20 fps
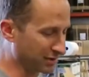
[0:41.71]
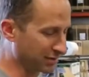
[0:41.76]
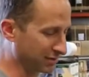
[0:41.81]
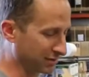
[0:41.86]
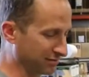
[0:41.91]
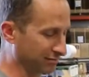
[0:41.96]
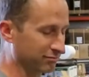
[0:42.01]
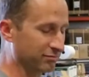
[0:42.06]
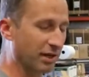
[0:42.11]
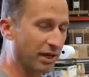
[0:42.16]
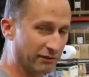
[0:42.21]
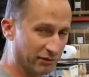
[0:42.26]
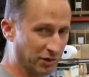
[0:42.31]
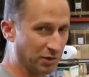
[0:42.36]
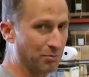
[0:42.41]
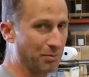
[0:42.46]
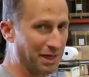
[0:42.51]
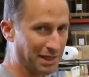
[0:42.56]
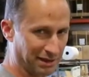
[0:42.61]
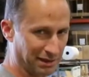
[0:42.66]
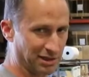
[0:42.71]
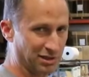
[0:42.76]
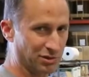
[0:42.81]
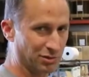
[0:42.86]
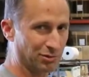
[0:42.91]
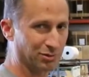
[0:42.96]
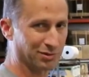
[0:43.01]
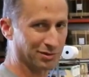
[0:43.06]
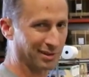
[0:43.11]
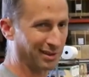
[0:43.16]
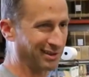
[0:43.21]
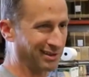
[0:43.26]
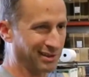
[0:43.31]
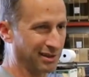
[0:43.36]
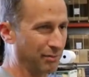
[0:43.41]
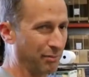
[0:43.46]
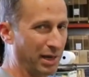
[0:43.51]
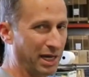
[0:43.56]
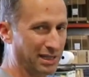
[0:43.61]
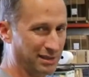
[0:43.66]
I have to admit these tools aren't the
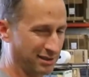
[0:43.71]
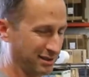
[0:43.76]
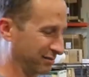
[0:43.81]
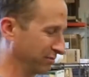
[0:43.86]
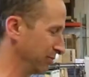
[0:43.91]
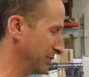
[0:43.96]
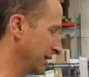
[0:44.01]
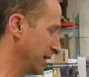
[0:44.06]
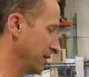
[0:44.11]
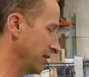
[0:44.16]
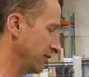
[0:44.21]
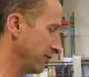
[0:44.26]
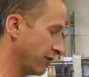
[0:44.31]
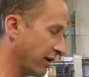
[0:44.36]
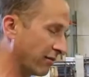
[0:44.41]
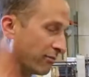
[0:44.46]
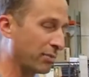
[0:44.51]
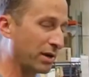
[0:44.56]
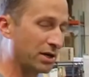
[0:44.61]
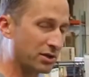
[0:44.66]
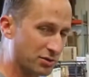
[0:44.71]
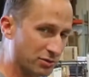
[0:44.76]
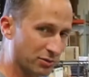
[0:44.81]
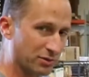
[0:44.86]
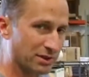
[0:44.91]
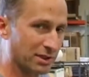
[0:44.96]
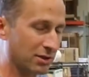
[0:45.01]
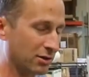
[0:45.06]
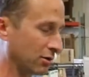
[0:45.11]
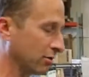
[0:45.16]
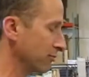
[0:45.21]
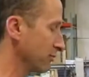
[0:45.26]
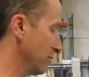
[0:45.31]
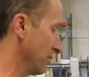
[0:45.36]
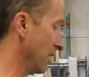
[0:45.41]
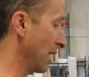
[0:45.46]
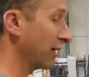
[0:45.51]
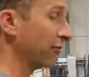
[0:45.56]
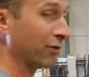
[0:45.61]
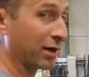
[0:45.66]
best, but if you have better tools at home,
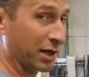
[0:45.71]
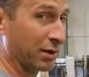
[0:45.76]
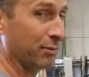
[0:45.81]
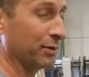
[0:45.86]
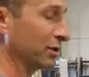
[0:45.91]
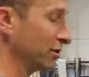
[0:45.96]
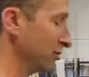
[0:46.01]
I'd recommend